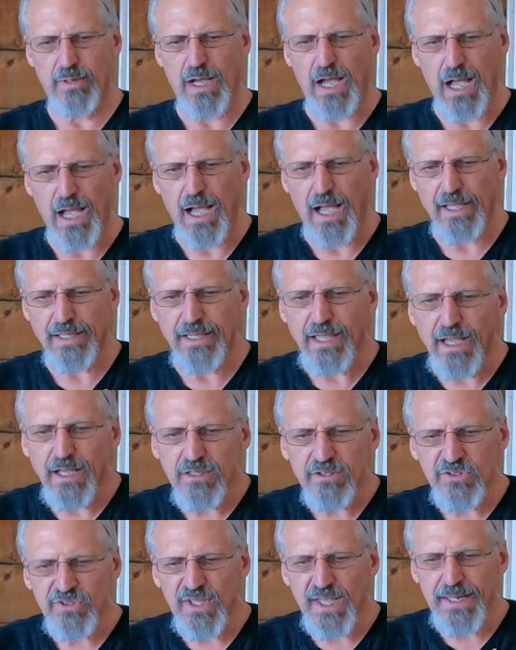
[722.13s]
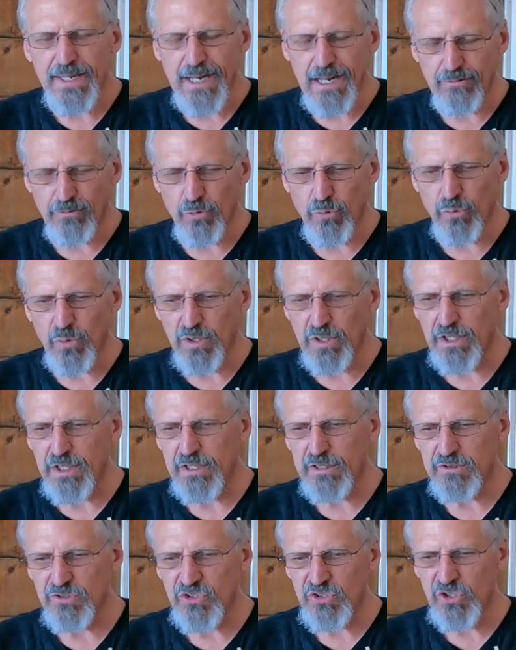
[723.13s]
I guess they never really
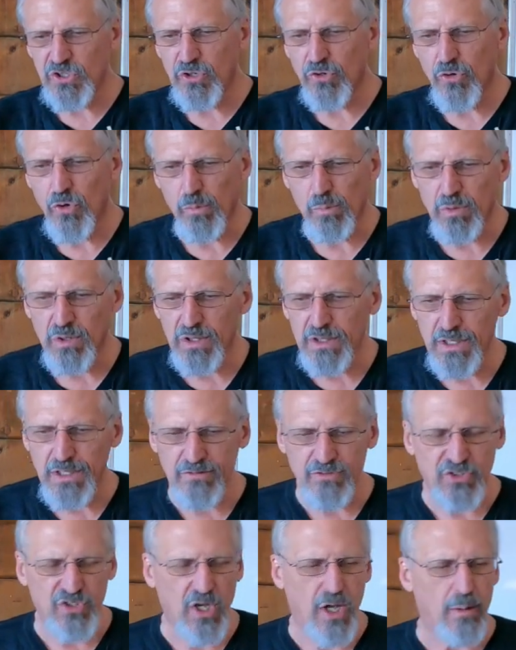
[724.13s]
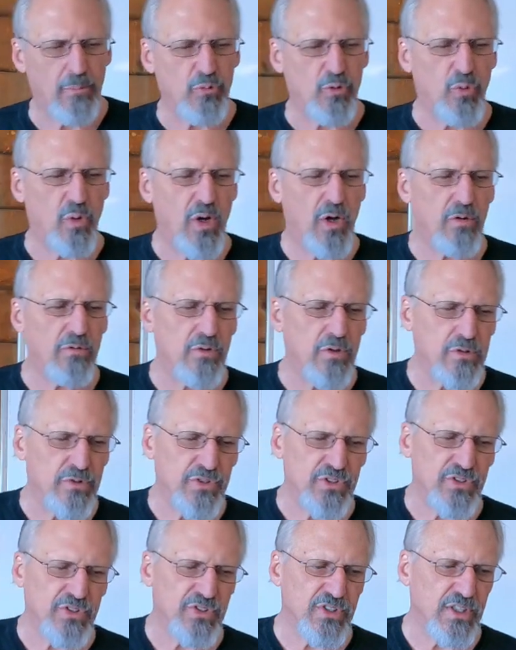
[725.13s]
considered or believed Psalm 12,
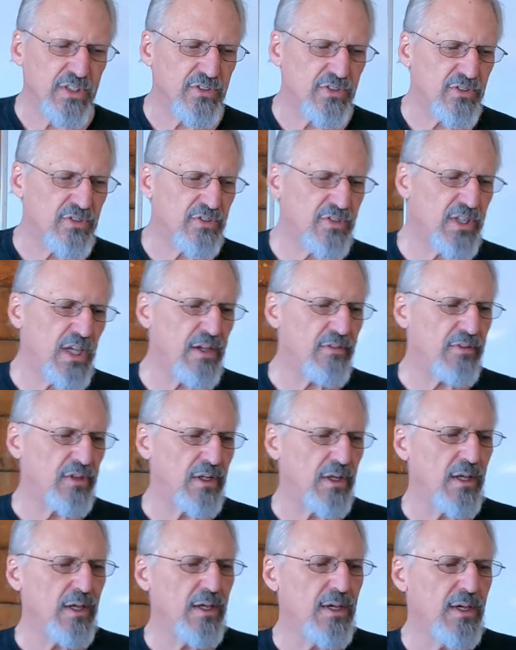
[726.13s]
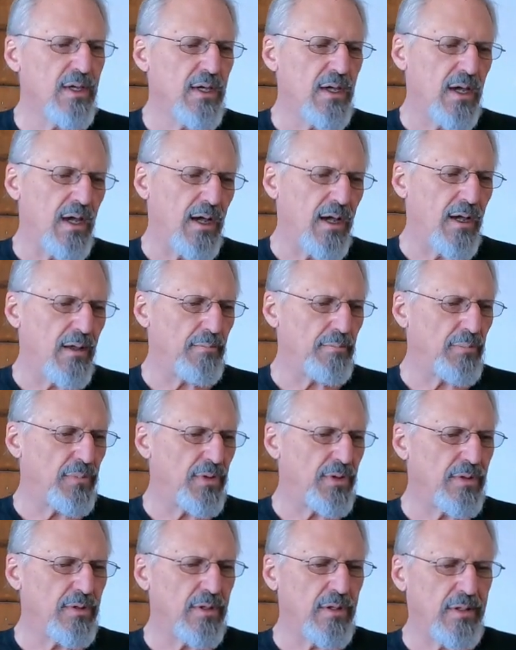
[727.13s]
verses 6 and 7.
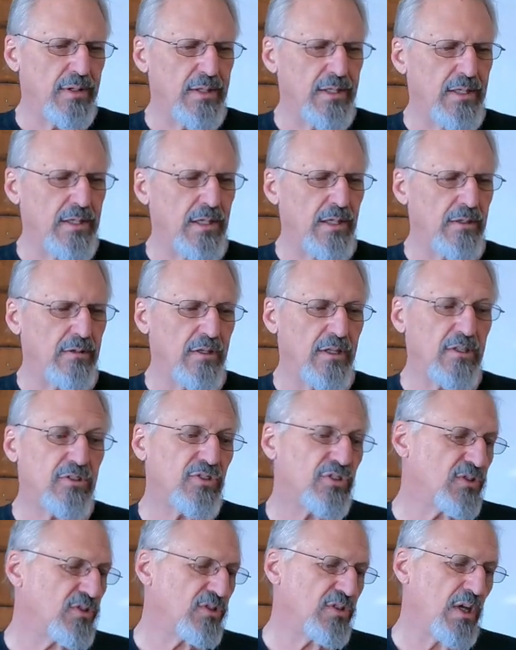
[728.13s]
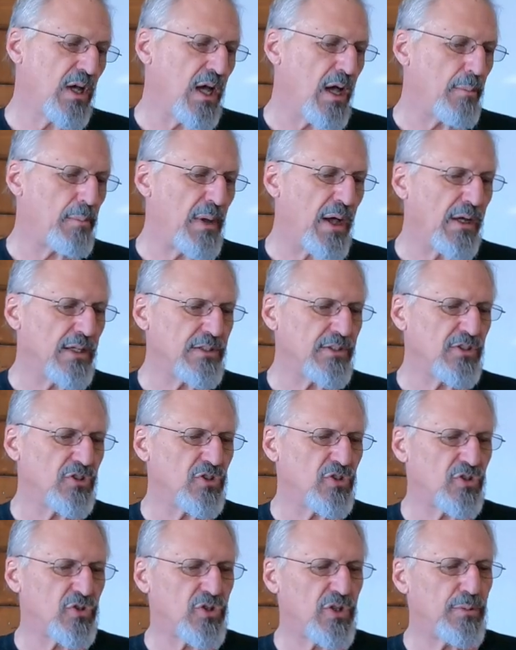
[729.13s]
This
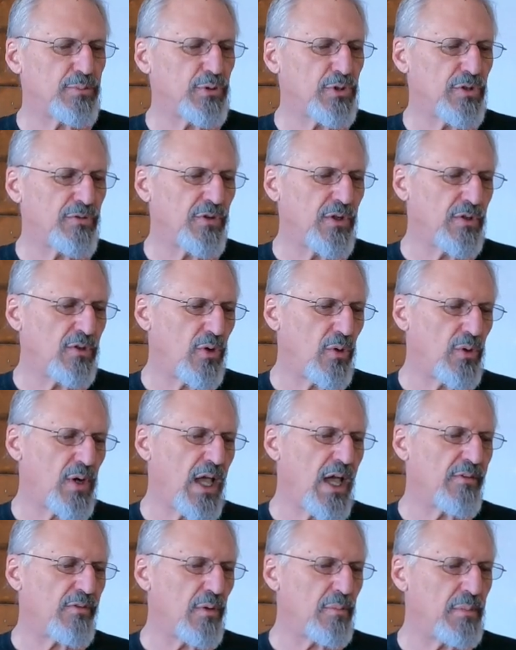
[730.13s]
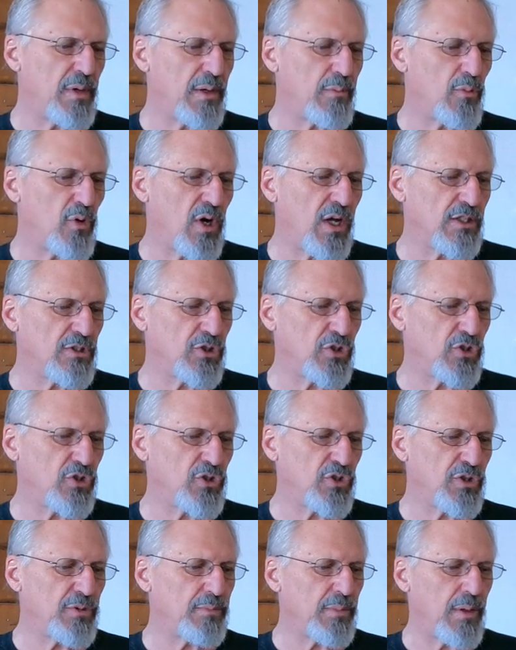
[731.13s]
passage of scripture, if you don't have it memorized, you
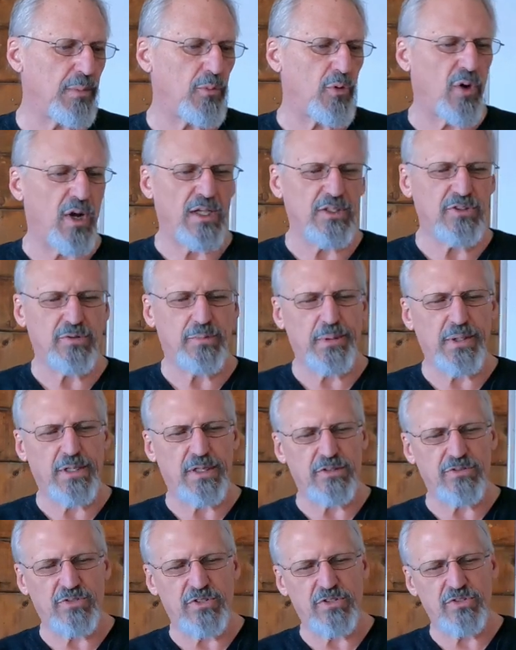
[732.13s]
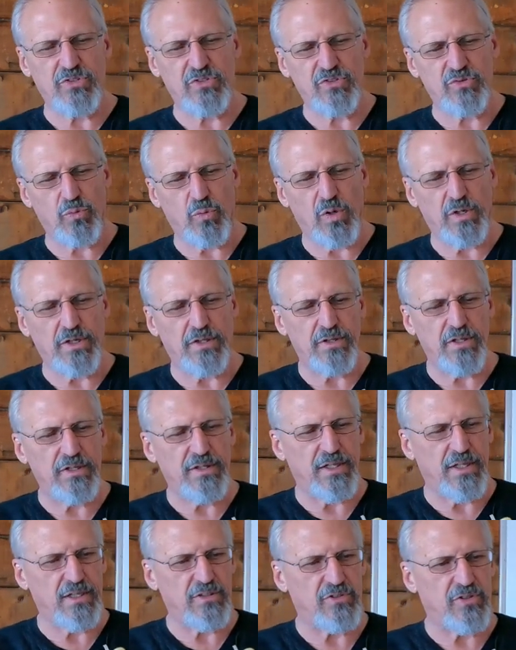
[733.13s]
should memorize it, because this is one of
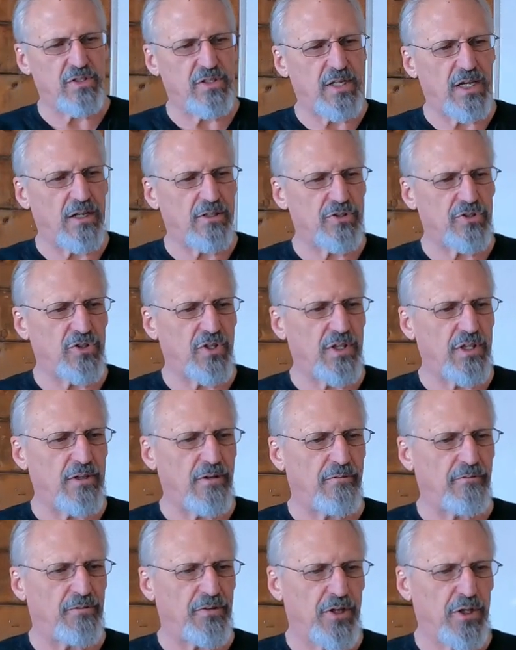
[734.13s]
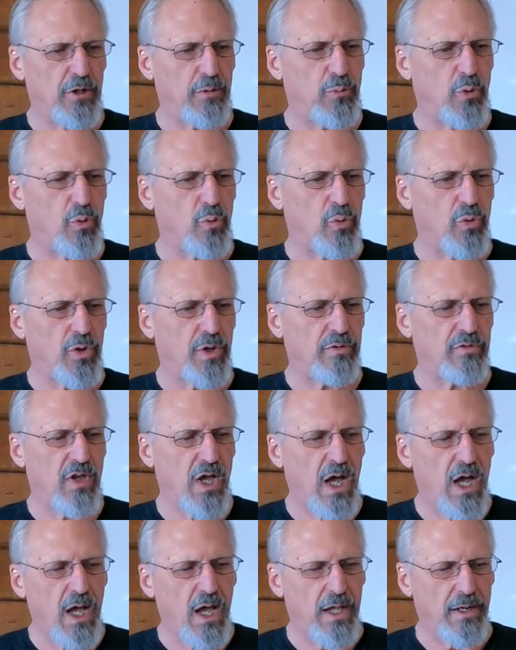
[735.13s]
the things that tells you the infallible word of
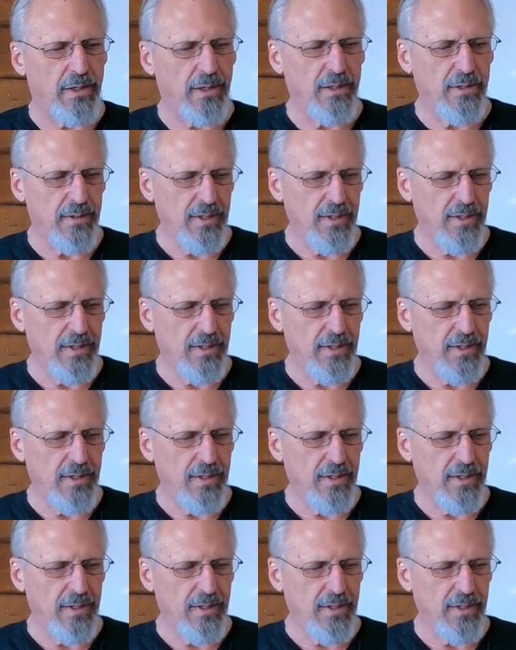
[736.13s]
God.